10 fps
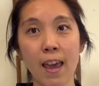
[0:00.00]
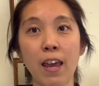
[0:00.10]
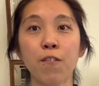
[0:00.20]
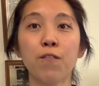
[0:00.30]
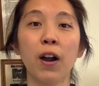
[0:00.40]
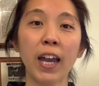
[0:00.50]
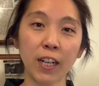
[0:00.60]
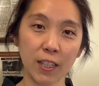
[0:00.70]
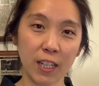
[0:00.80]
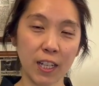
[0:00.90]
And
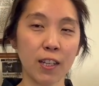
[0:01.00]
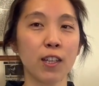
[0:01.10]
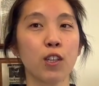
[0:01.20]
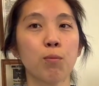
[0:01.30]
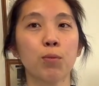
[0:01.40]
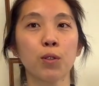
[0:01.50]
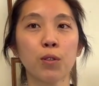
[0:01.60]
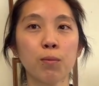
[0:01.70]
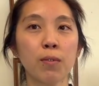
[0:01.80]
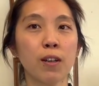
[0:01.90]
finally, you
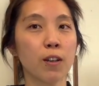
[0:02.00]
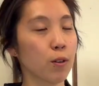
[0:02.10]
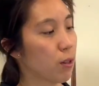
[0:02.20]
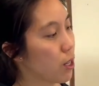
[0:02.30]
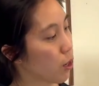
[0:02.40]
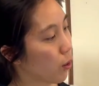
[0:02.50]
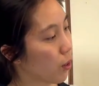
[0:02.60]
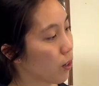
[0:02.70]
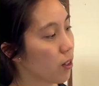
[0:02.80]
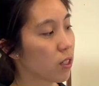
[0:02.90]
bloom with
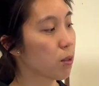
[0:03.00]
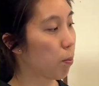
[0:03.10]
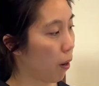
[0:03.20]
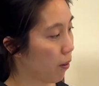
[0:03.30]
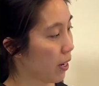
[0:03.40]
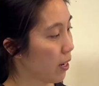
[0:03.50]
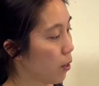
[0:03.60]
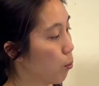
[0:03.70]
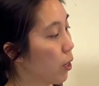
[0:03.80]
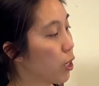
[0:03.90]
your sparring,
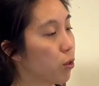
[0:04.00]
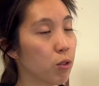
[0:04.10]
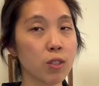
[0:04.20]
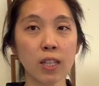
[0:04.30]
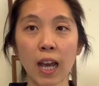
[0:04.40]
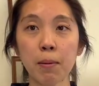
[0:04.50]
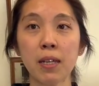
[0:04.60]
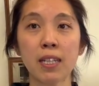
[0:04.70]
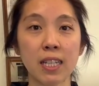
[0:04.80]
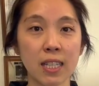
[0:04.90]
where you use timing
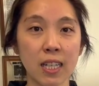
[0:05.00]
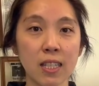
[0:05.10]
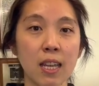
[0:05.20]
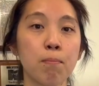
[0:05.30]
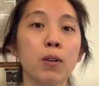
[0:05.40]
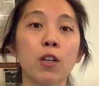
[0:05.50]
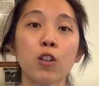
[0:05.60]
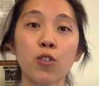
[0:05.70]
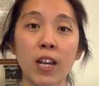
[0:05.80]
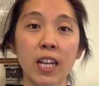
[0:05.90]
and distance and put your
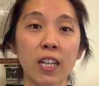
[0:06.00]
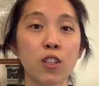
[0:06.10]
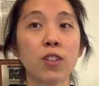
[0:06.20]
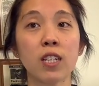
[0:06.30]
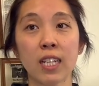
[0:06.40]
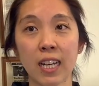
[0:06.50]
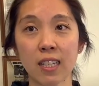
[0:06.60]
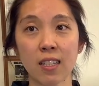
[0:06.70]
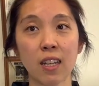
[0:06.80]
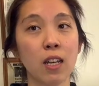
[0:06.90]
training to the
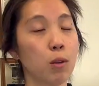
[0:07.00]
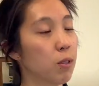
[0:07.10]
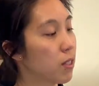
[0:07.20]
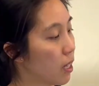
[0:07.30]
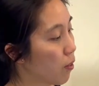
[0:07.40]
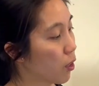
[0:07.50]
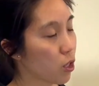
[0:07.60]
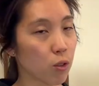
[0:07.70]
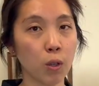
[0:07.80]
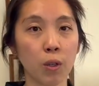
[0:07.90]
test with
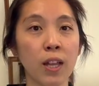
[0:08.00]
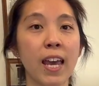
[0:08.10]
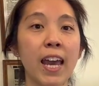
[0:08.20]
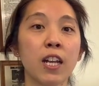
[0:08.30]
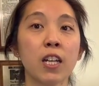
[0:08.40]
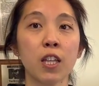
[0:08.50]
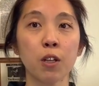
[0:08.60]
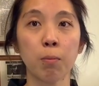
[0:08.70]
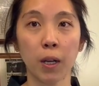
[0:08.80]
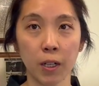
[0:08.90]
self-control and another
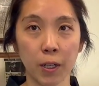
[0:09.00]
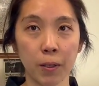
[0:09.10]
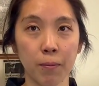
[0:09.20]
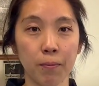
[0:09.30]
partner.